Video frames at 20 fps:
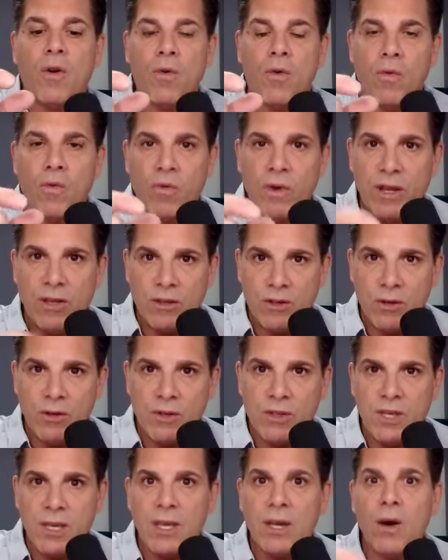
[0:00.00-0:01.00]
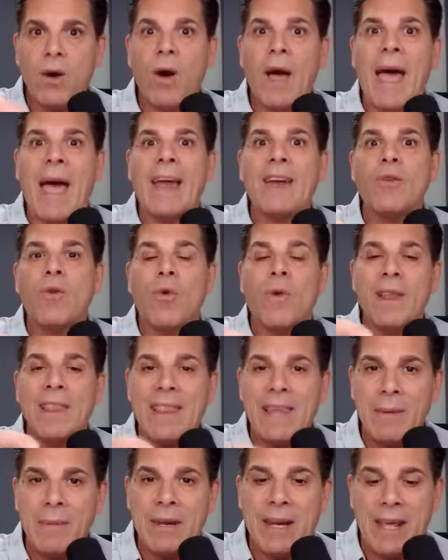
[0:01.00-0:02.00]
reducing and or
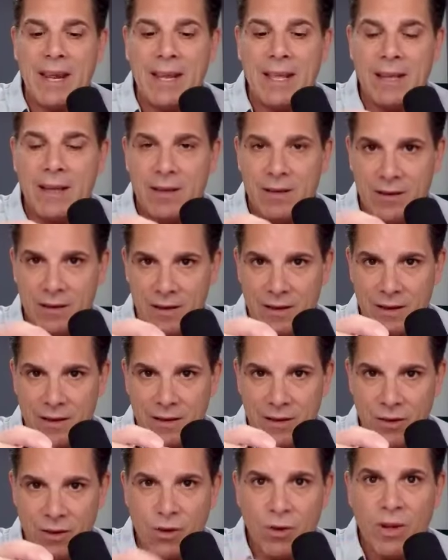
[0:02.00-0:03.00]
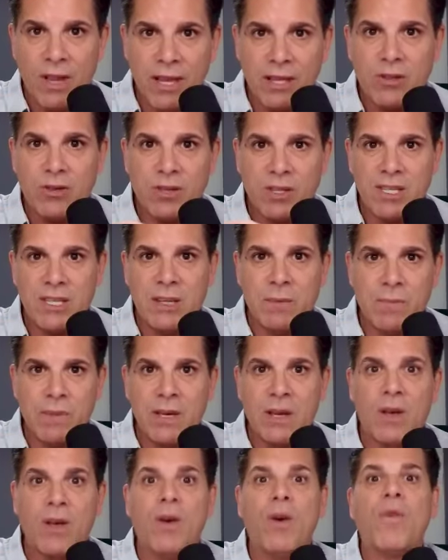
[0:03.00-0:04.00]
eliminating your electricity
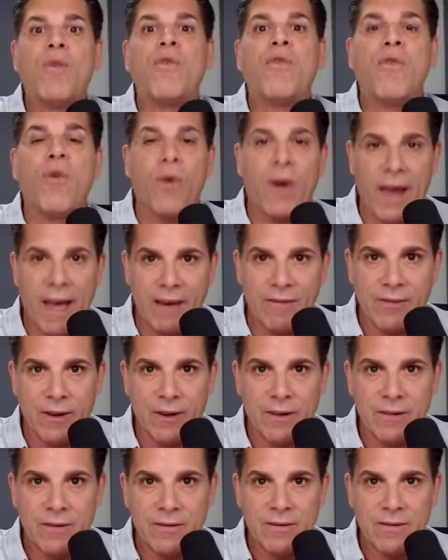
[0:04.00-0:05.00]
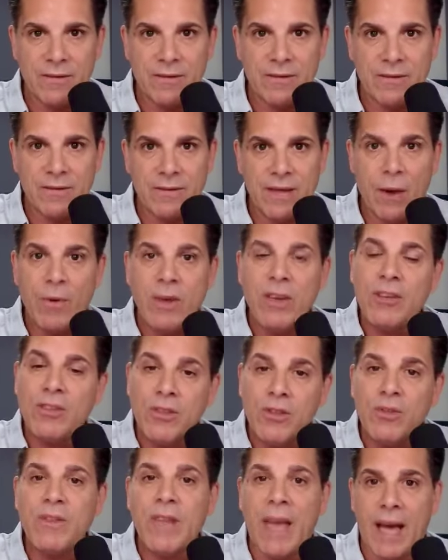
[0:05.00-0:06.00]
bill forever. Now, we used to
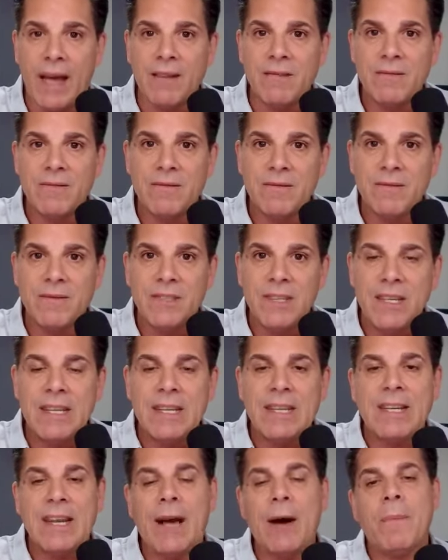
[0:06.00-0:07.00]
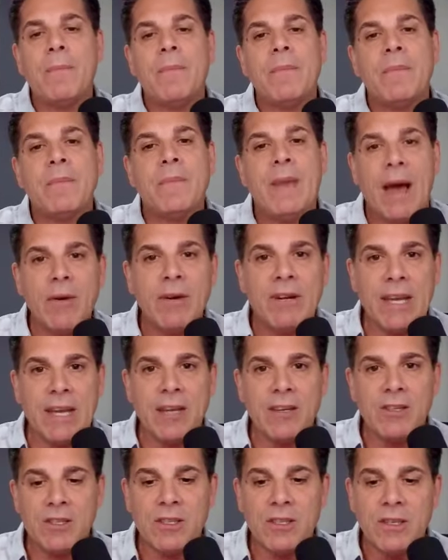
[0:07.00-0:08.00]
do that. Now,
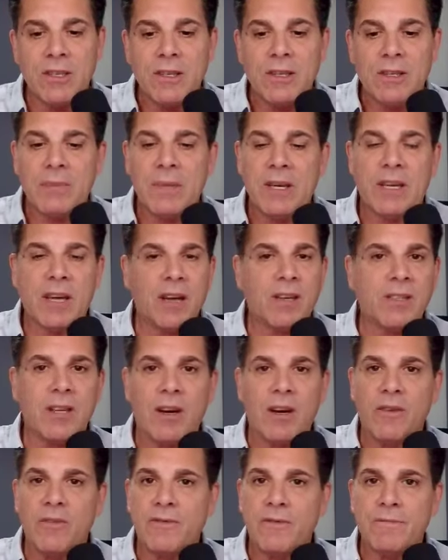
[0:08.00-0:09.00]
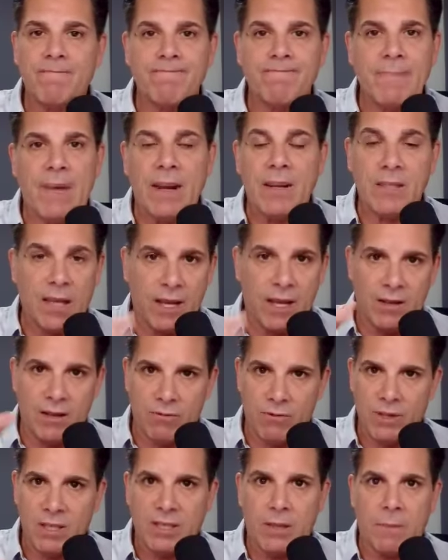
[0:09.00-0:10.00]
nowadays, because of, and it
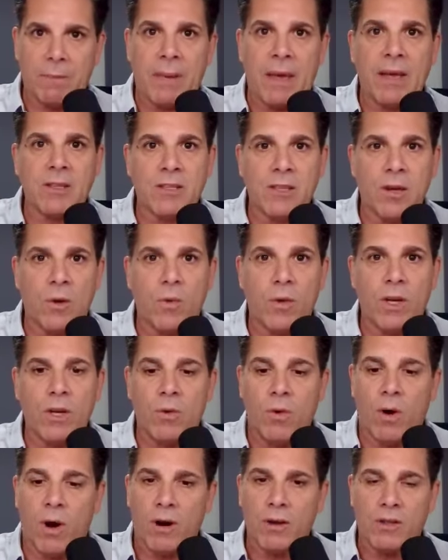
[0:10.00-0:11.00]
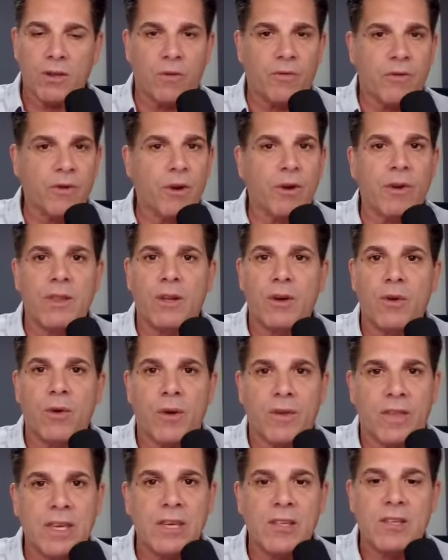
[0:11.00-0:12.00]
really depends on where you are. So if you're in the
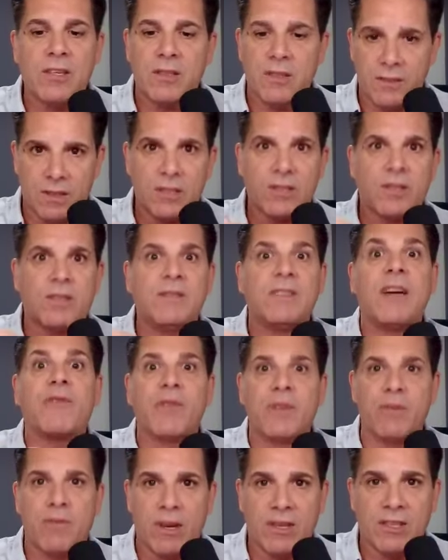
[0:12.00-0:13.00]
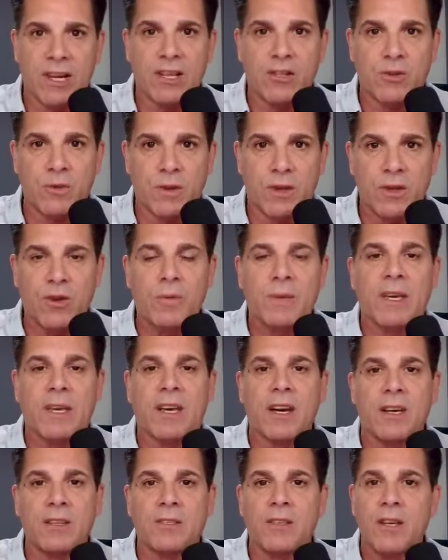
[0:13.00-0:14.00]
Northeast, this definitely resonates with you
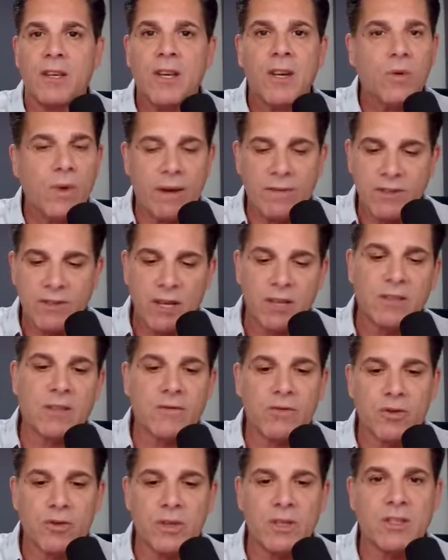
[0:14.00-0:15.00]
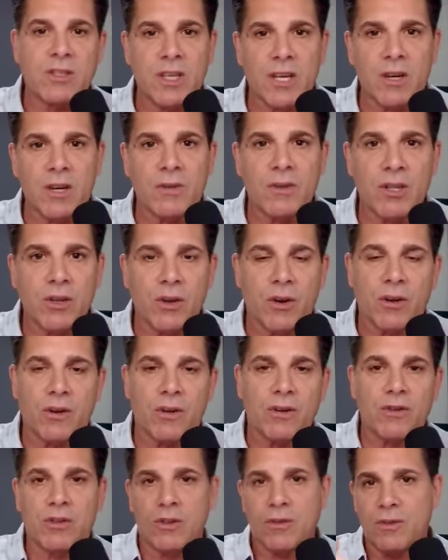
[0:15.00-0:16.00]
because we have tons of trees here in the New York,
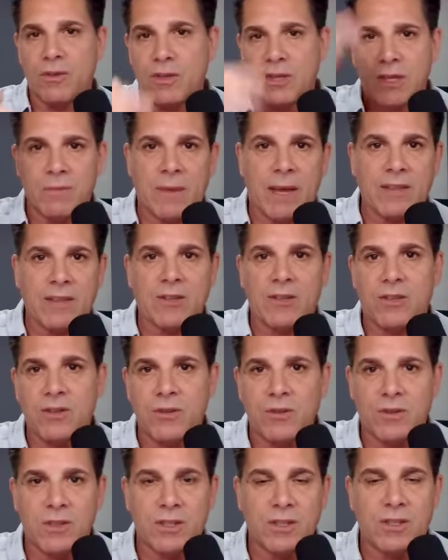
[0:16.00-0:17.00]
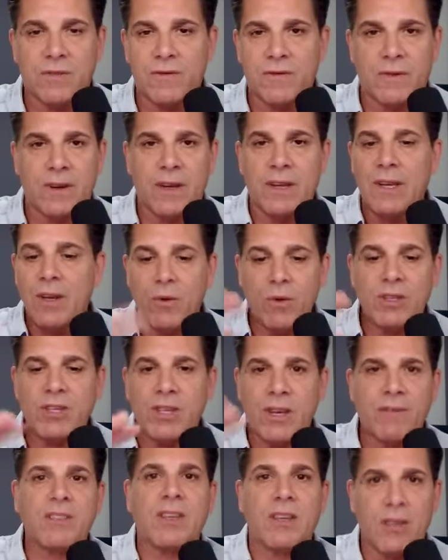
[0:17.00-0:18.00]
New Jersey, Massachusetts. We just
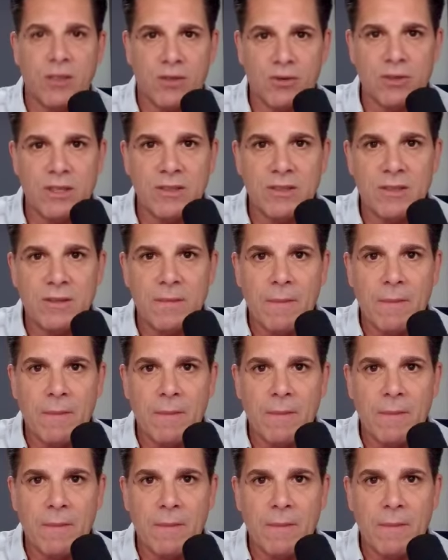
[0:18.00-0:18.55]
have a ton of trees.